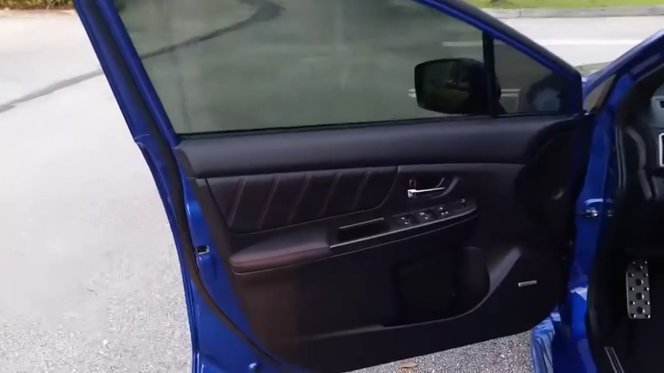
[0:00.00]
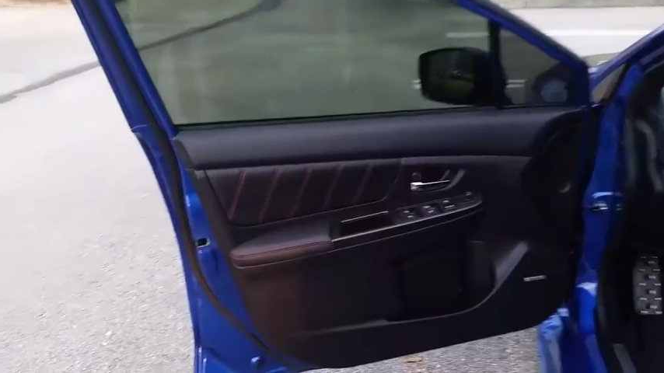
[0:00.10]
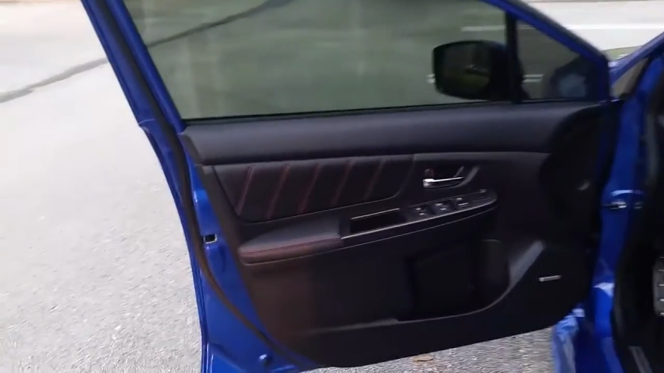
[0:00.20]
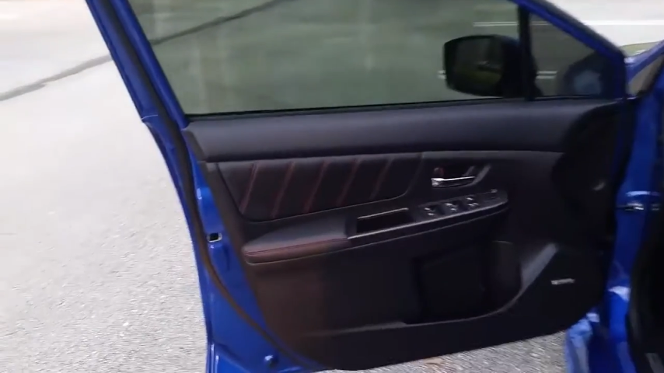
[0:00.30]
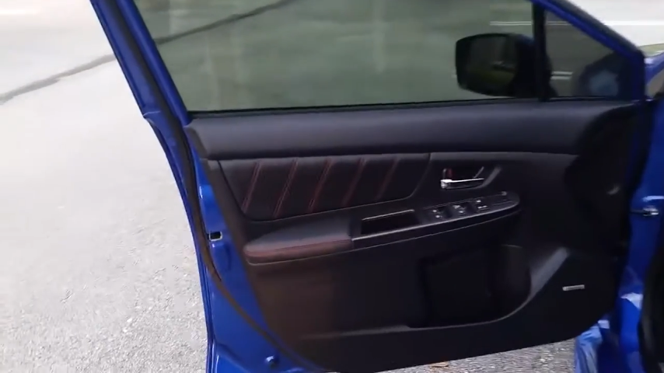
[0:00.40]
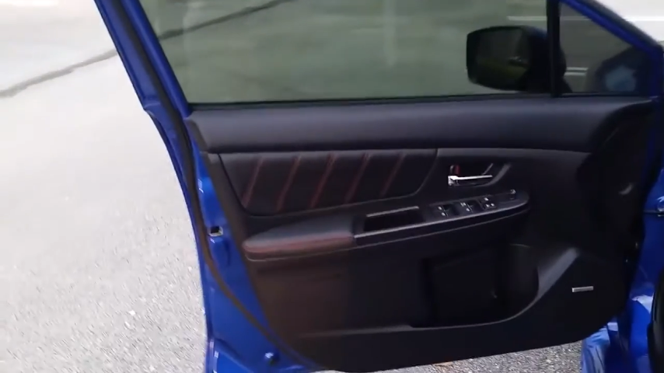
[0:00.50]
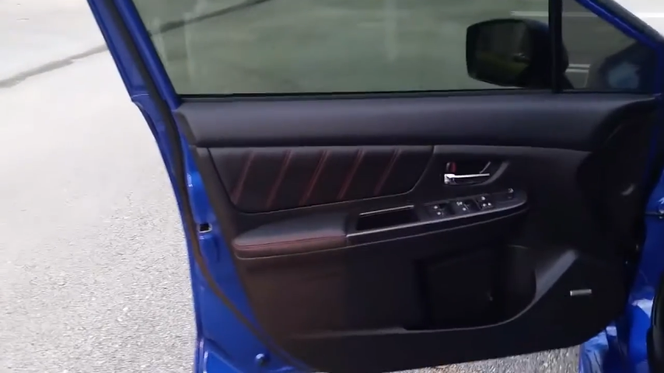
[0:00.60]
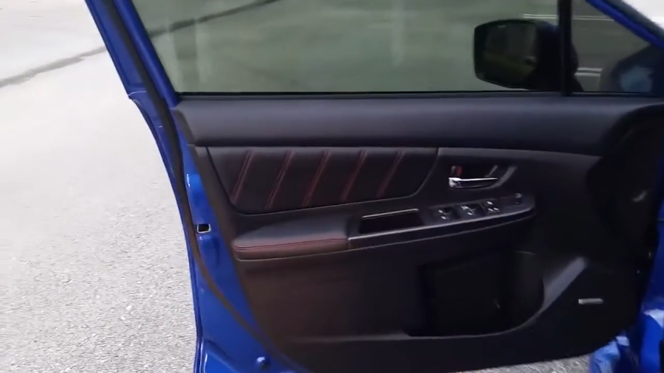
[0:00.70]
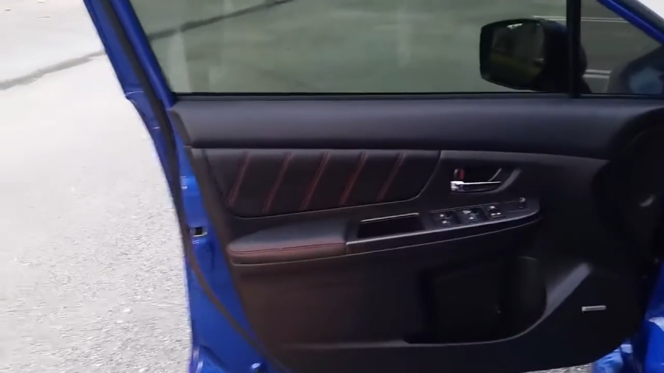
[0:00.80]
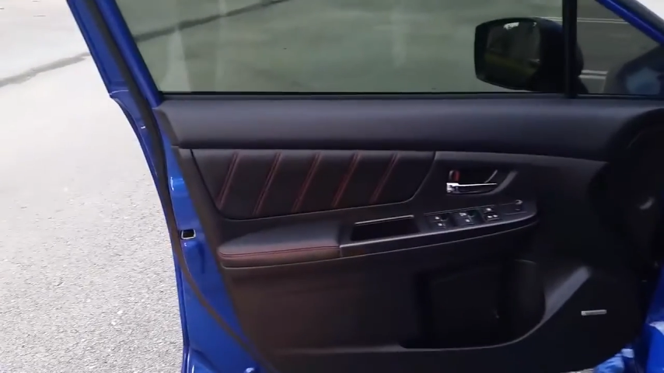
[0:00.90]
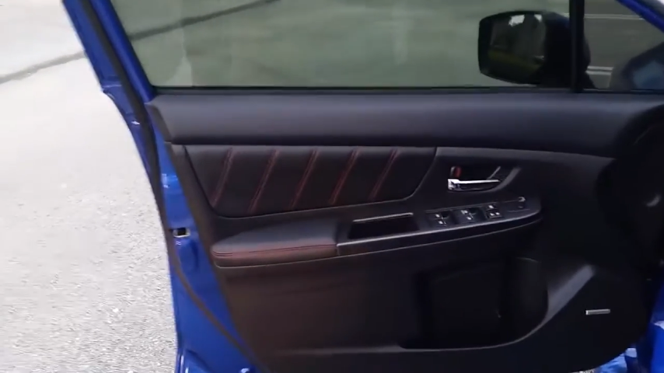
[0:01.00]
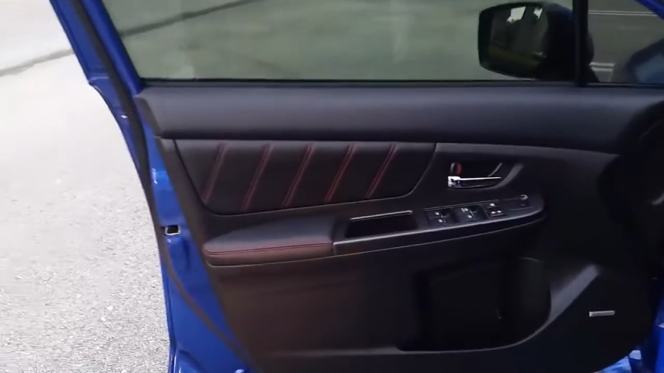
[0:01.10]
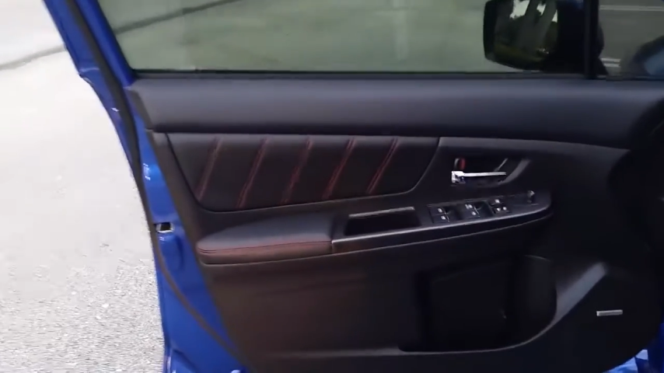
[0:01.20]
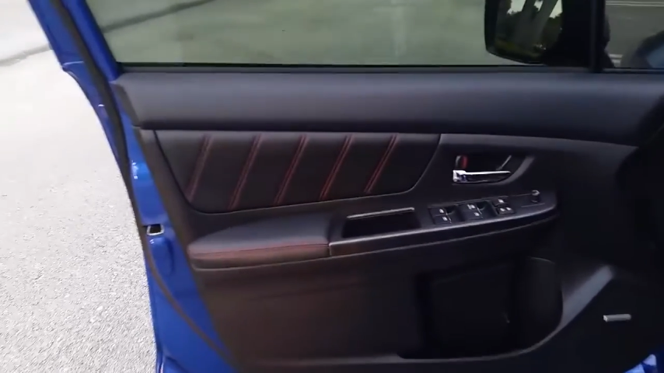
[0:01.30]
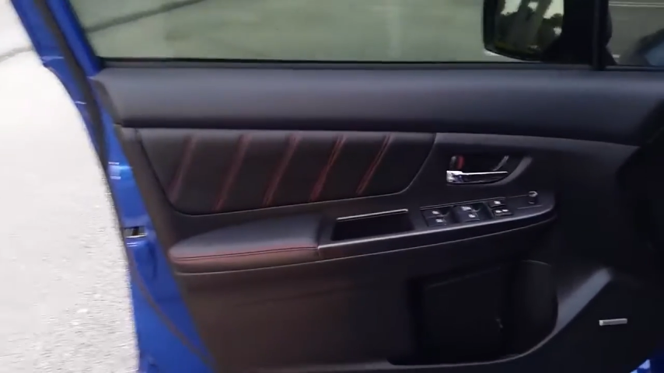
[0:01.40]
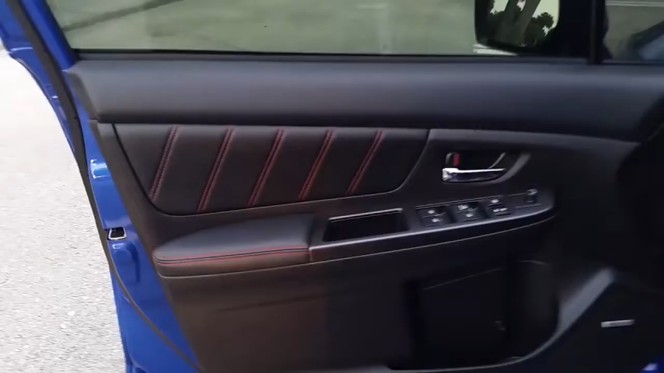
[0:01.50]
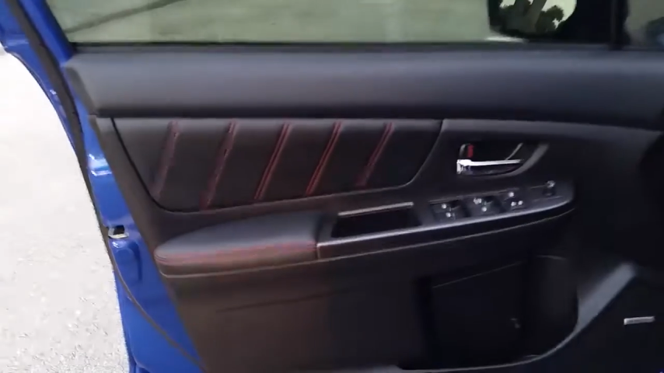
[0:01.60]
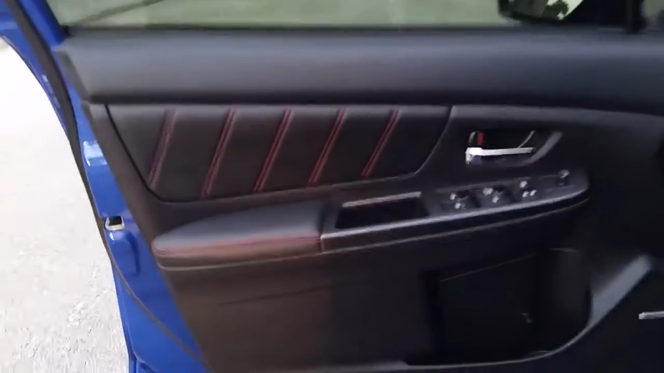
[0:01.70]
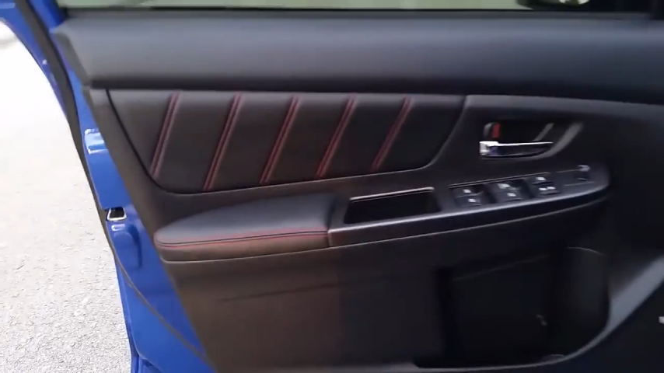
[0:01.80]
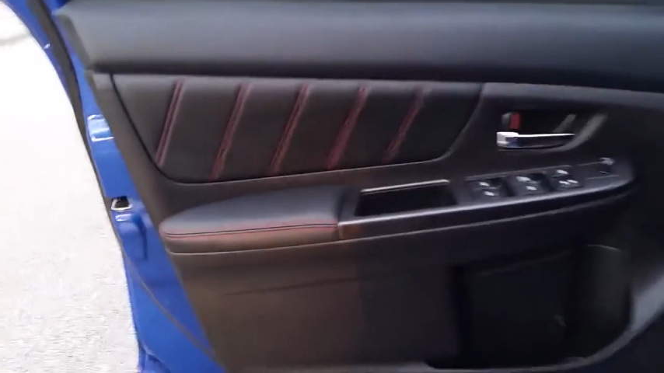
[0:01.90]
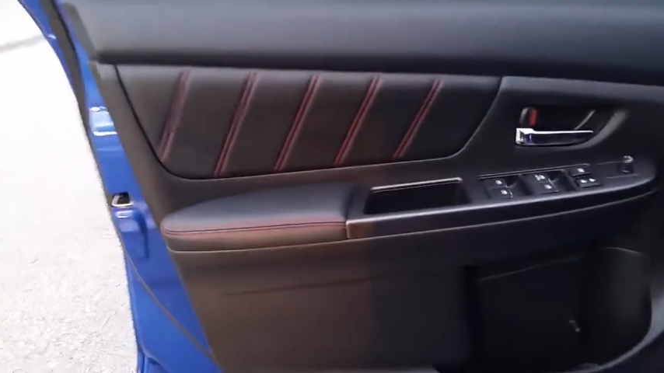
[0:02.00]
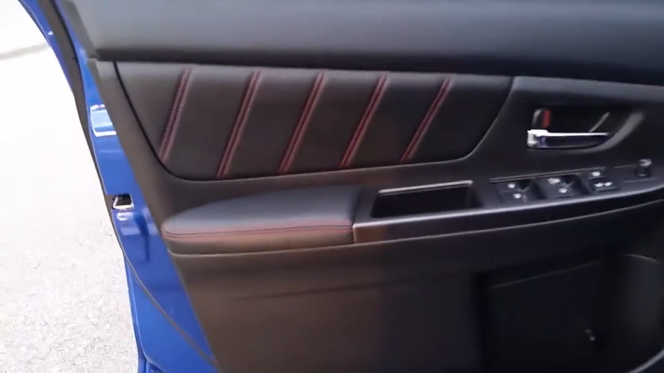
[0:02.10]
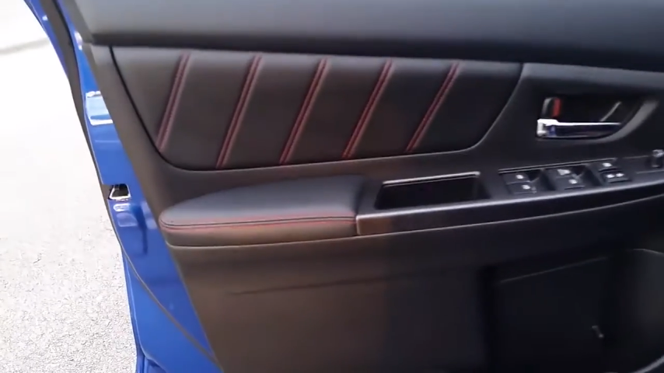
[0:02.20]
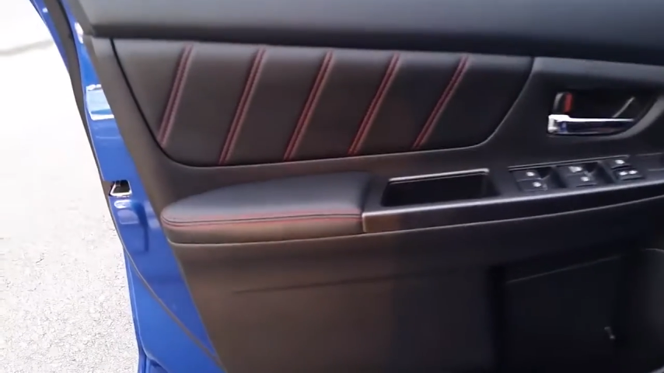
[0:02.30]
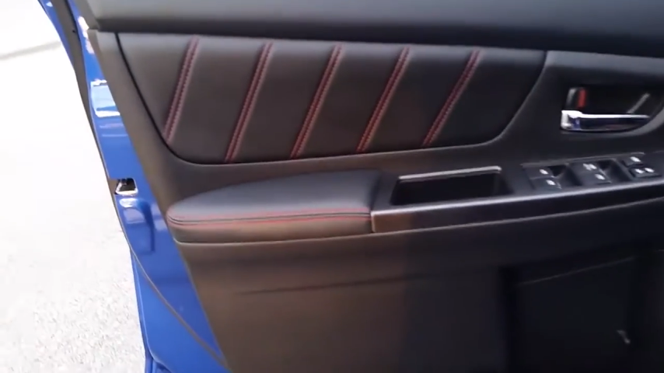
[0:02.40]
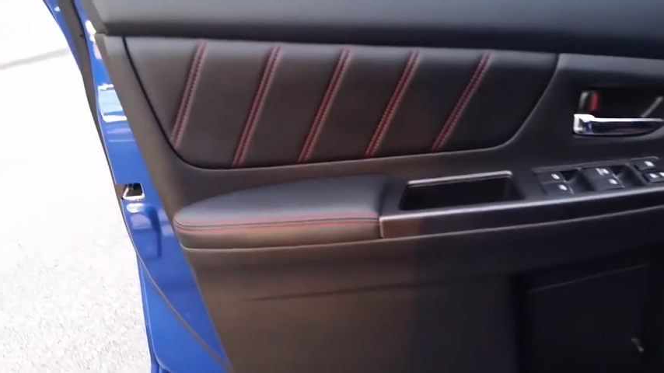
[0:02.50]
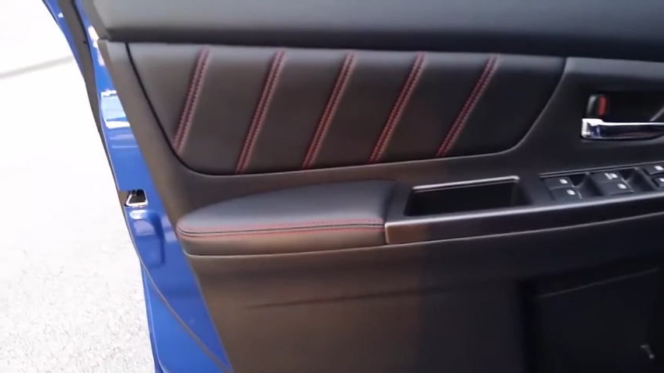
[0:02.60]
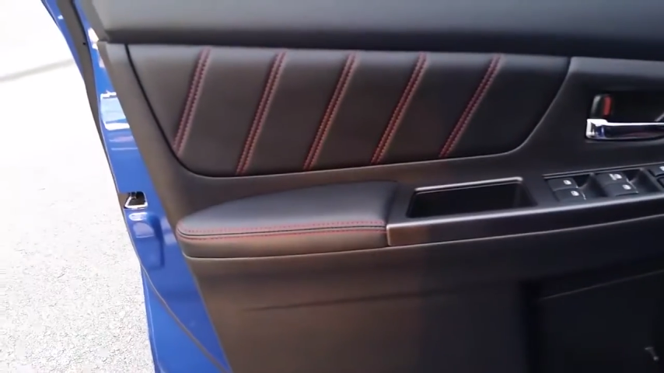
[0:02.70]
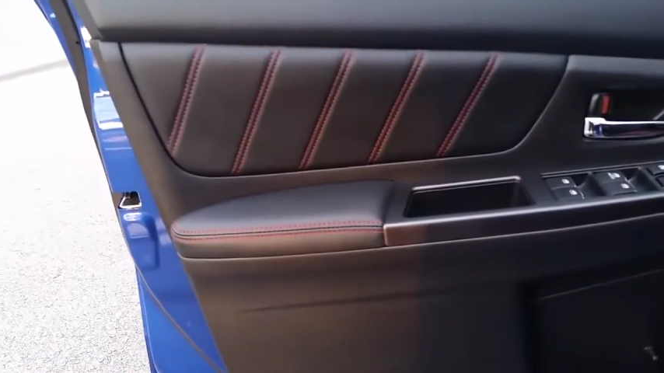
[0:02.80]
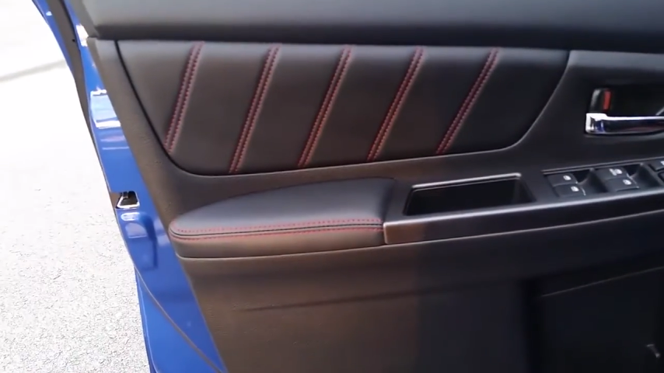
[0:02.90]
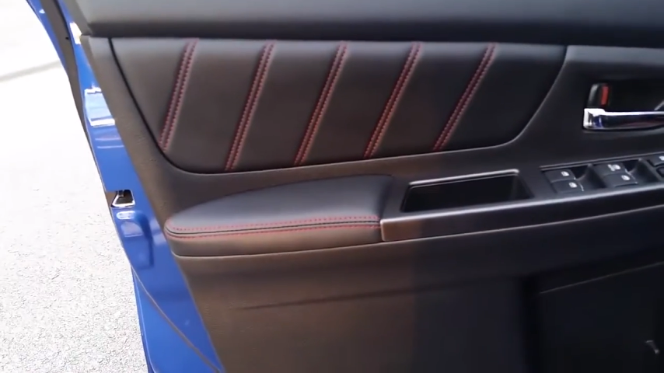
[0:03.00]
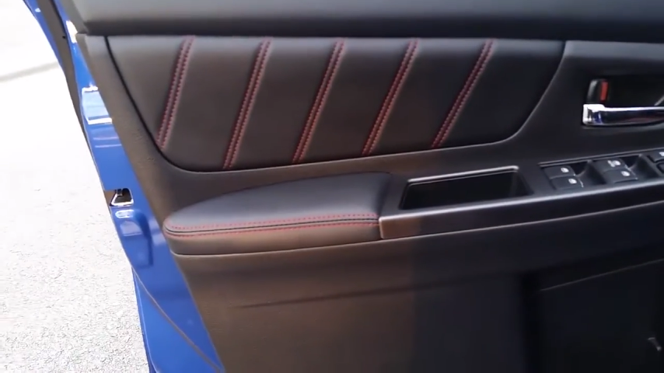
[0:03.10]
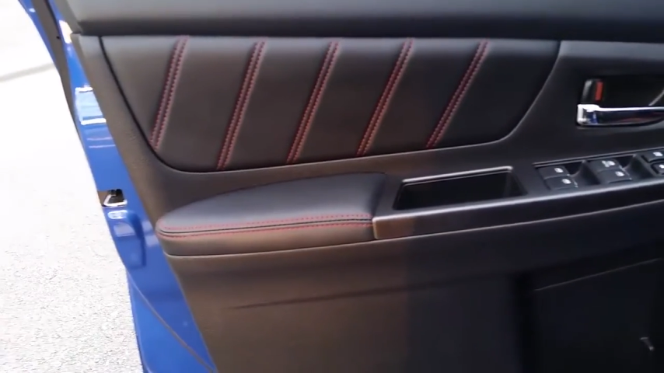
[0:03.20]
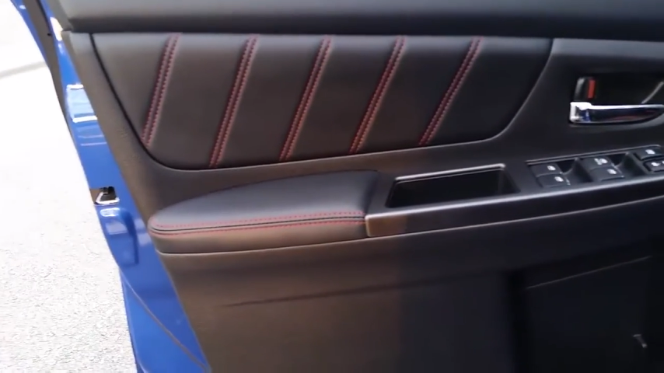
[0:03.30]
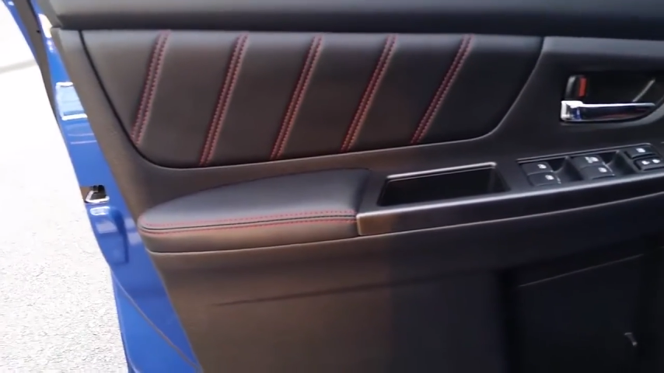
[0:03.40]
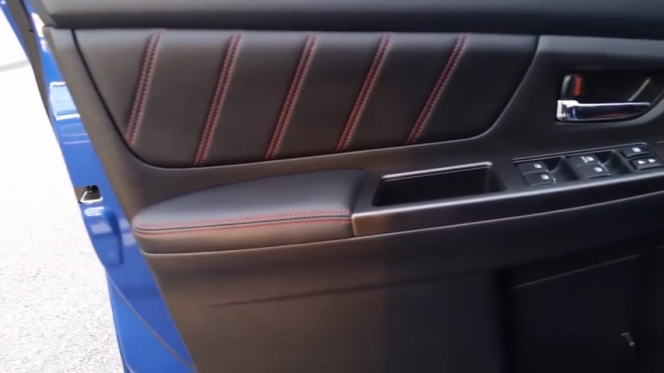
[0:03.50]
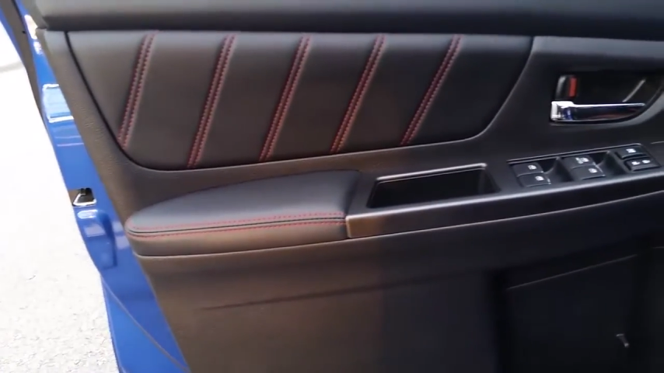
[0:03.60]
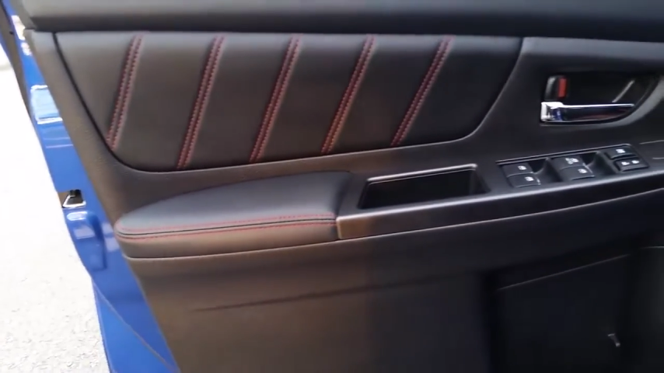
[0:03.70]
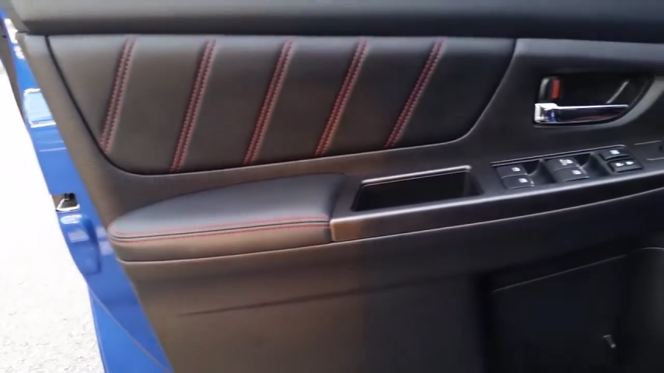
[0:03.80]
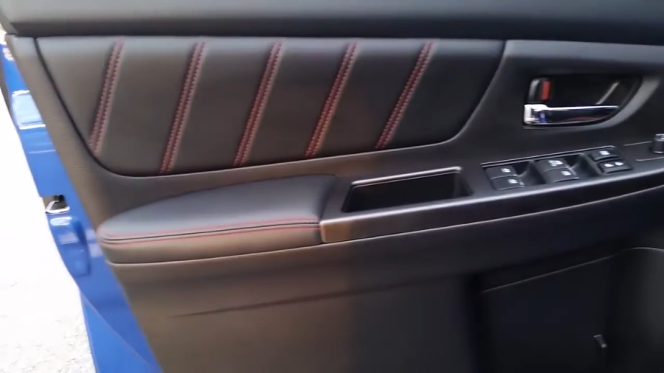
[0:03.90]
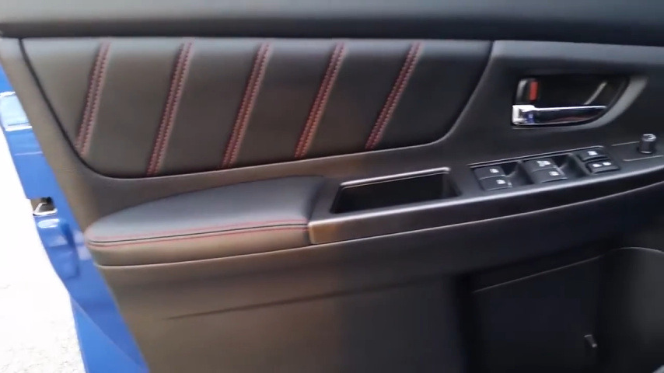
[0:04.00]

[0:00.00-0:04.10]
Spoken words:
[unreadable: no face in view]